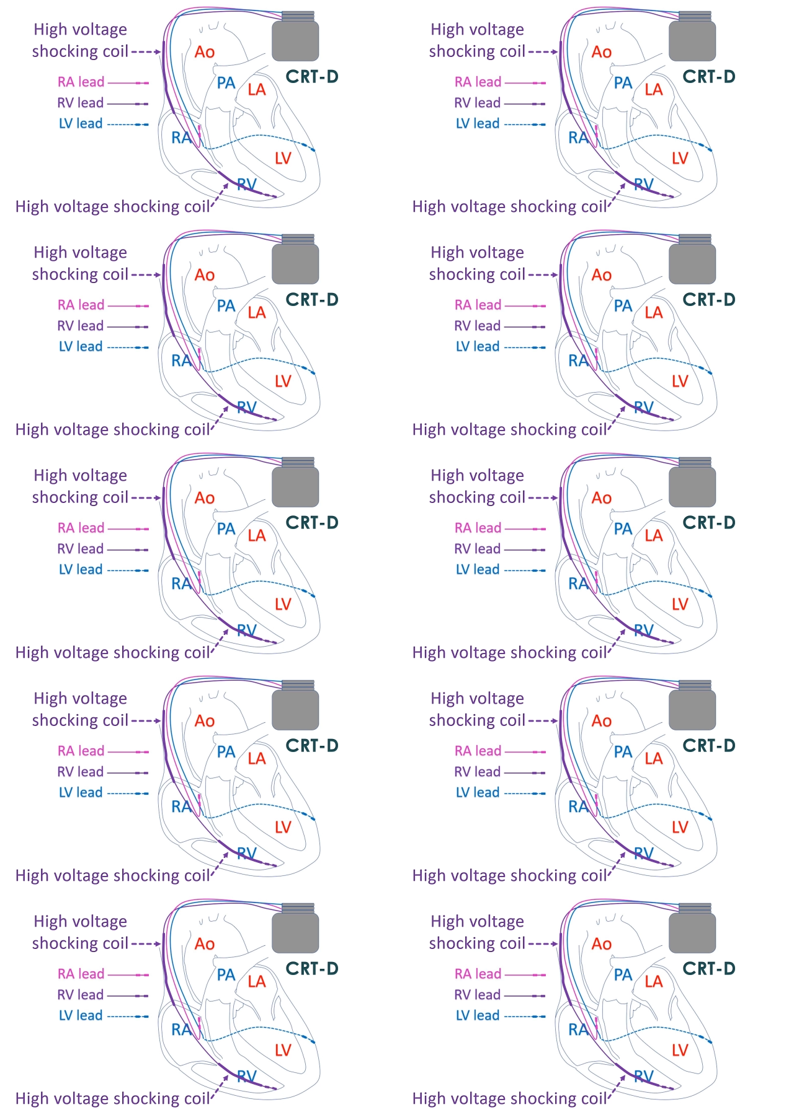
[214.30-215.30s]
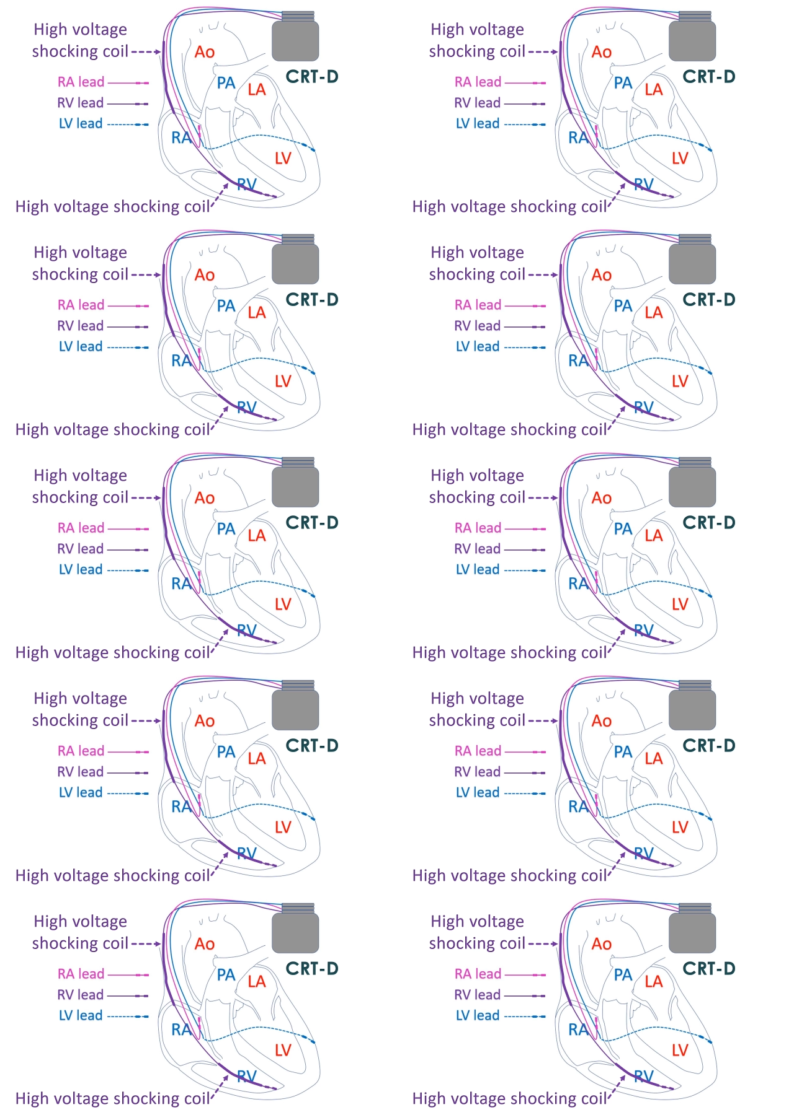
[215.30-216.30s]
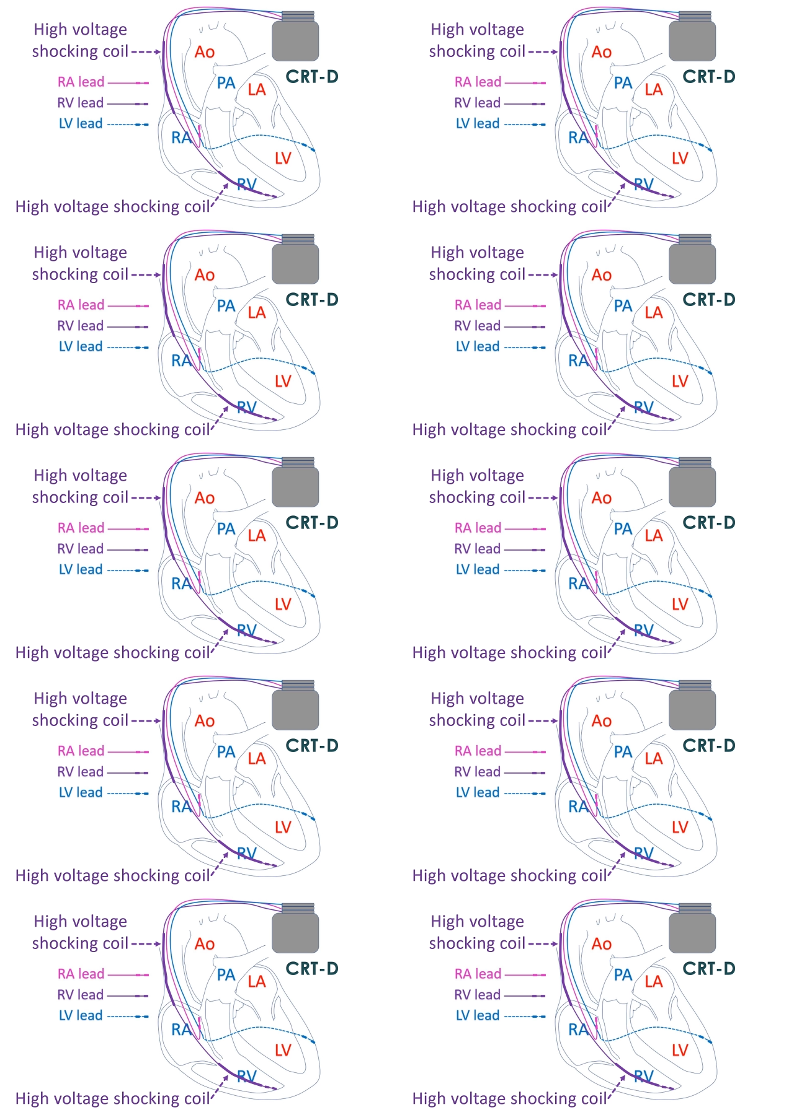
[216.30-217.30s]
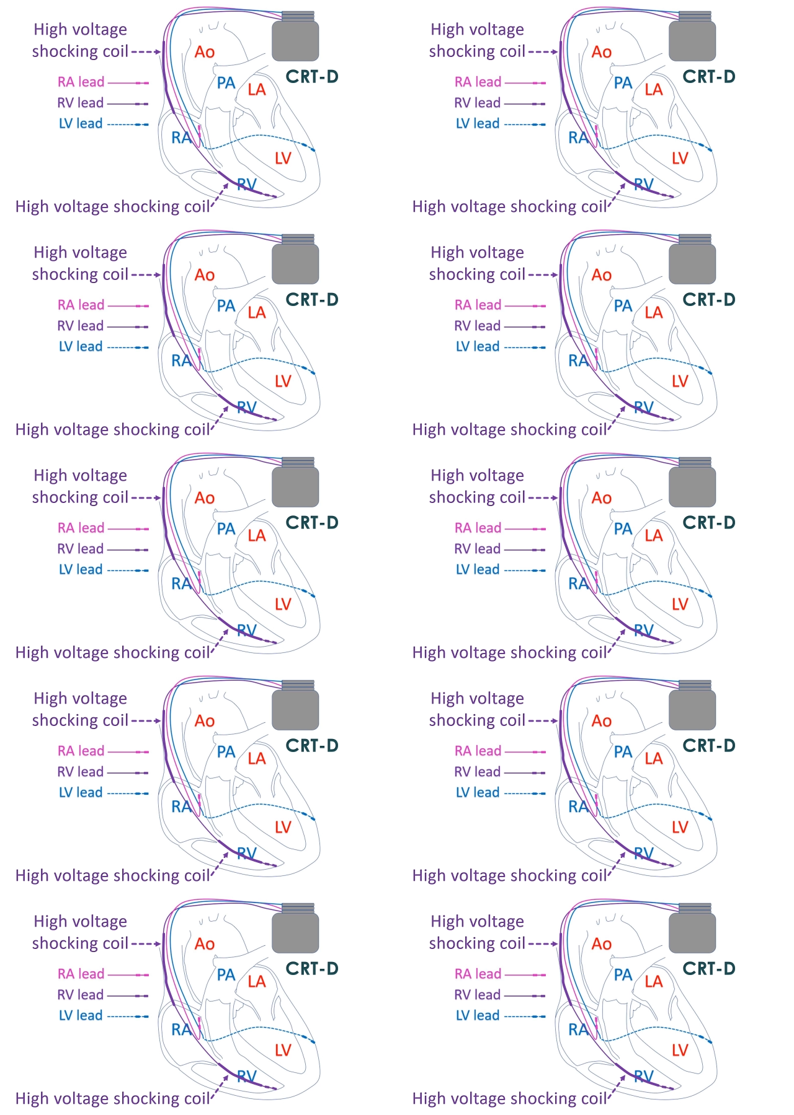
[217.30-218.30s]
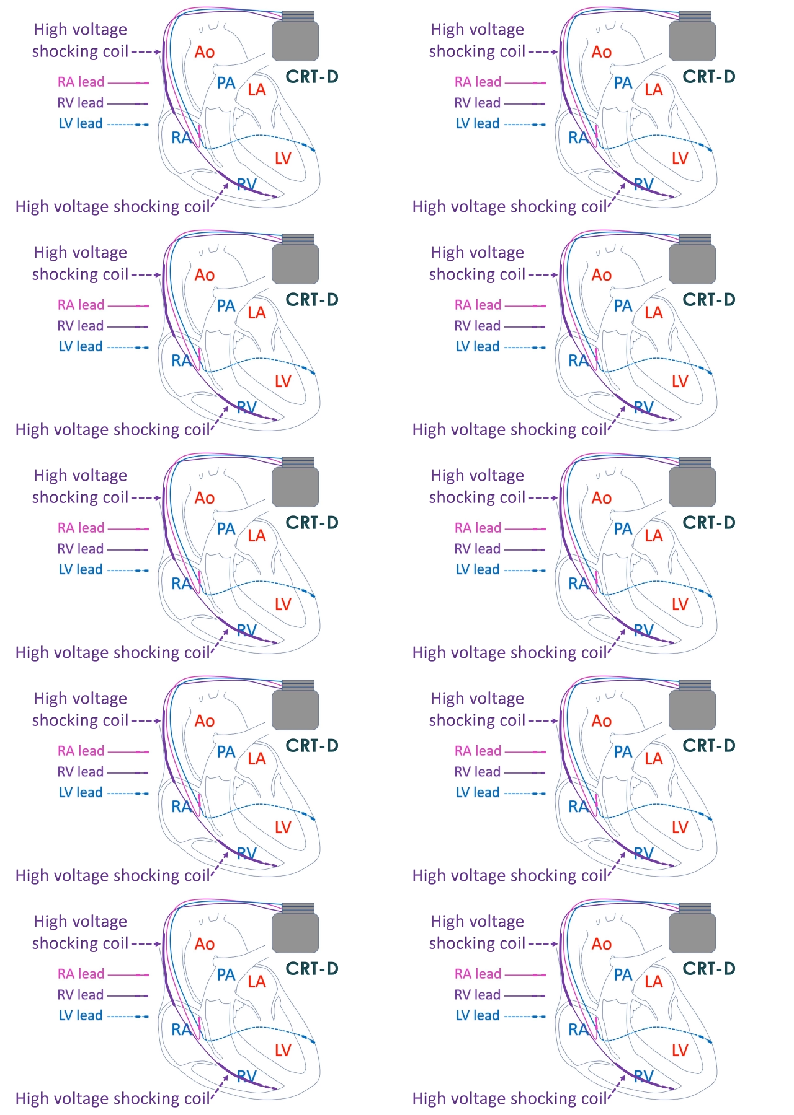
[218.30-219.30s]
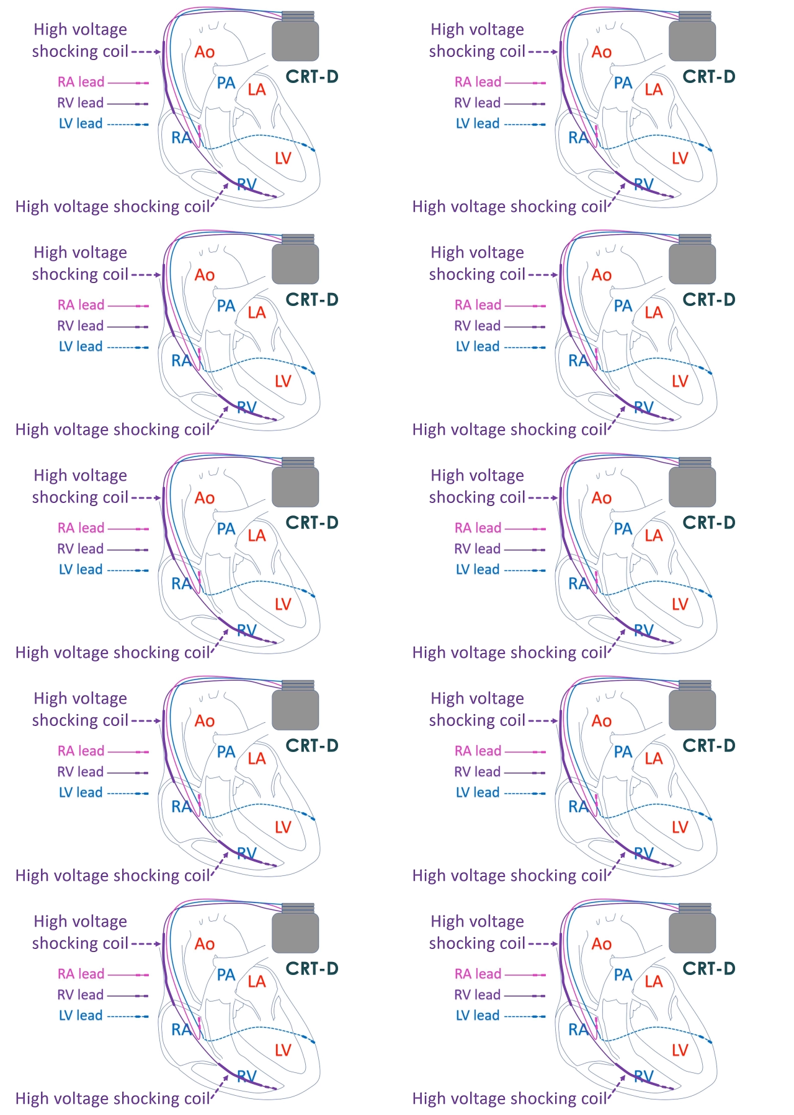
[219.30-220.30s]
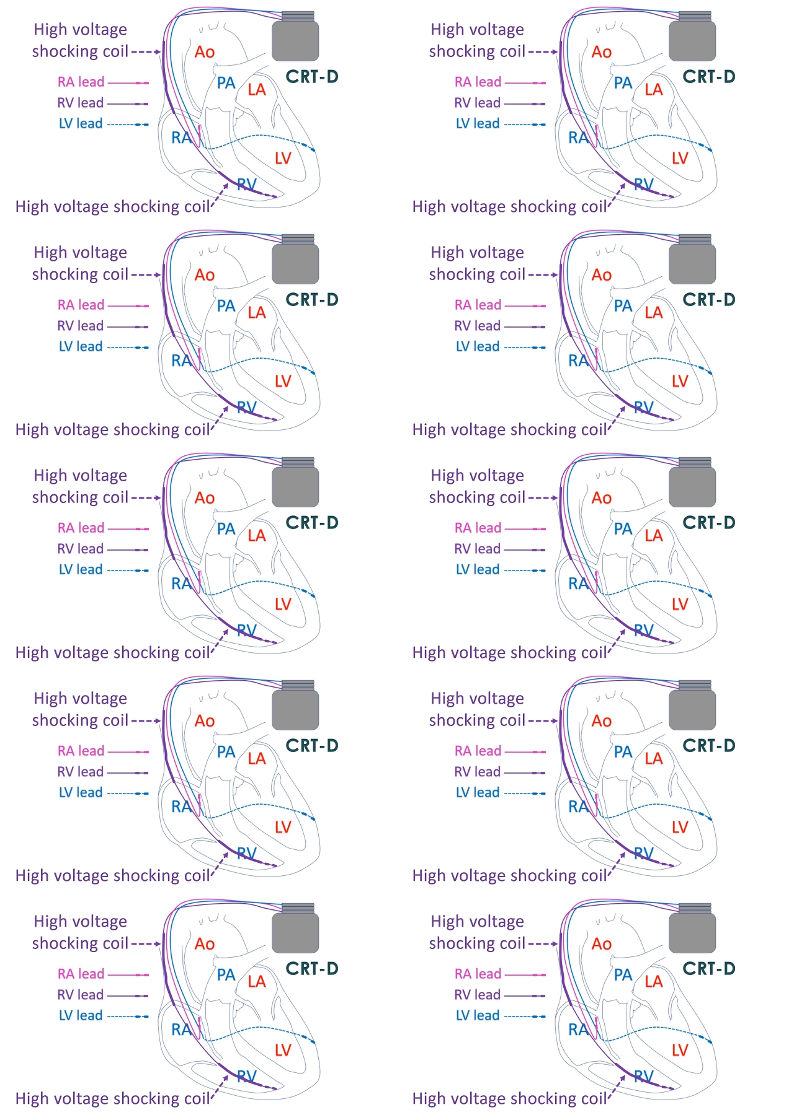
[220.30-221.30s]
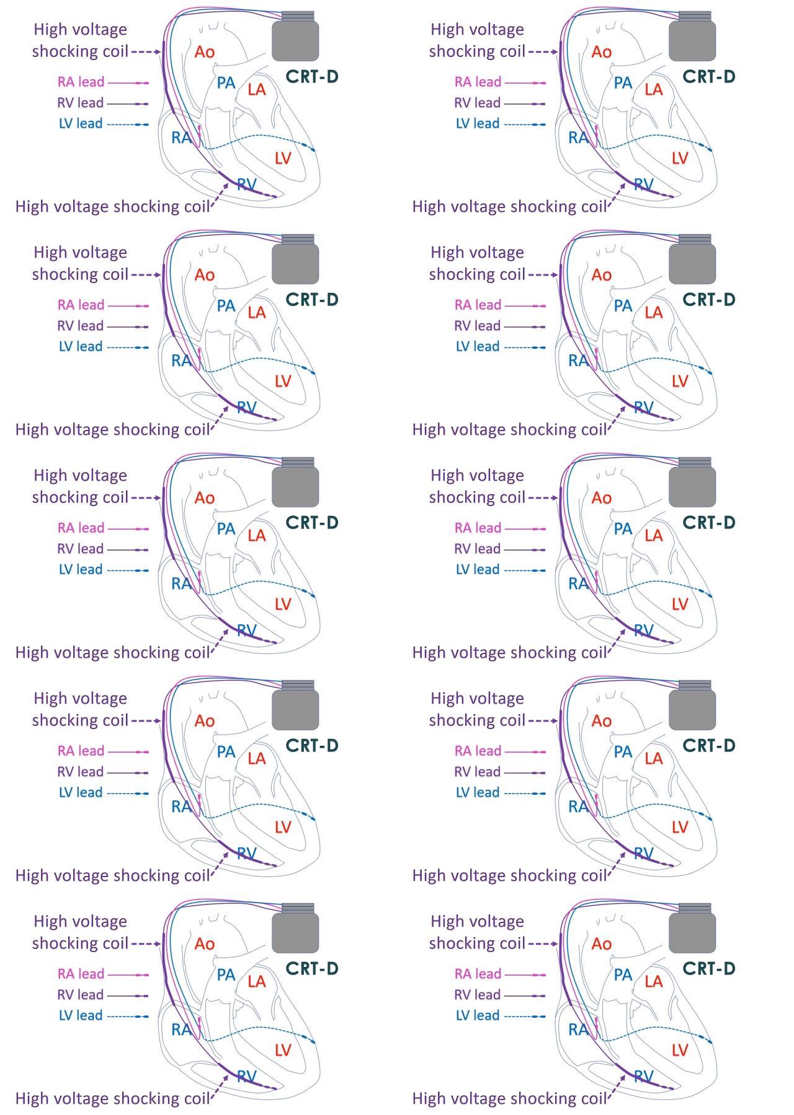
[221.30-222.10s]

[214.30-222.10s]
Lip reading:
[unreadable: no face in view]